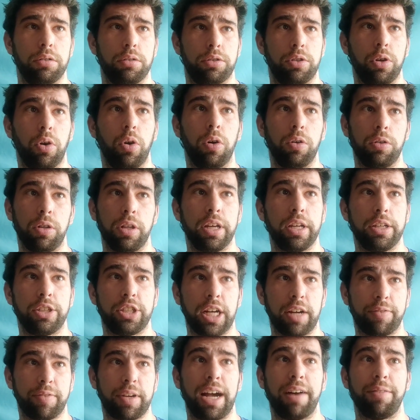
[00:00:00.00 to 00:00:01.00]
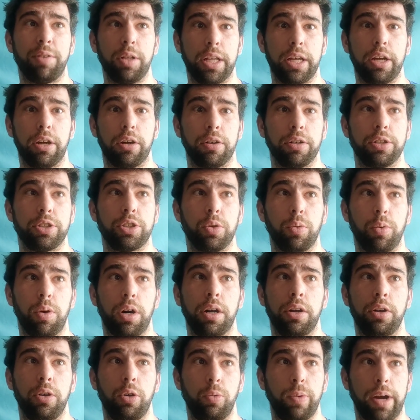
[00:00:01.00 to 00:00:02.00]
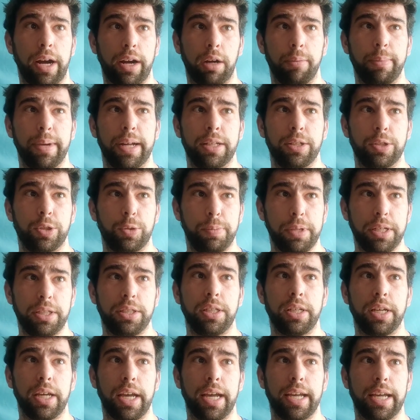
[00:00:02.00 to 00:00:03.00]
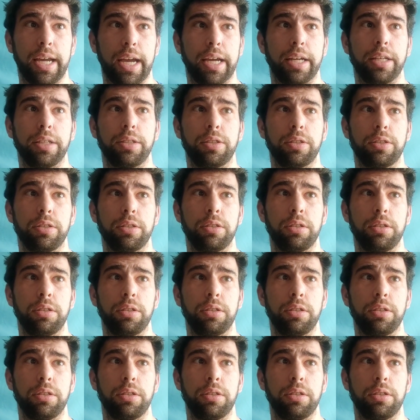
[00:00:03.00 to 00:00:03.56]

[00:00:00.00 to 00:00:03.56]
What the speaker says: So only Geoff Cavalier is the one who recommends BCAAs?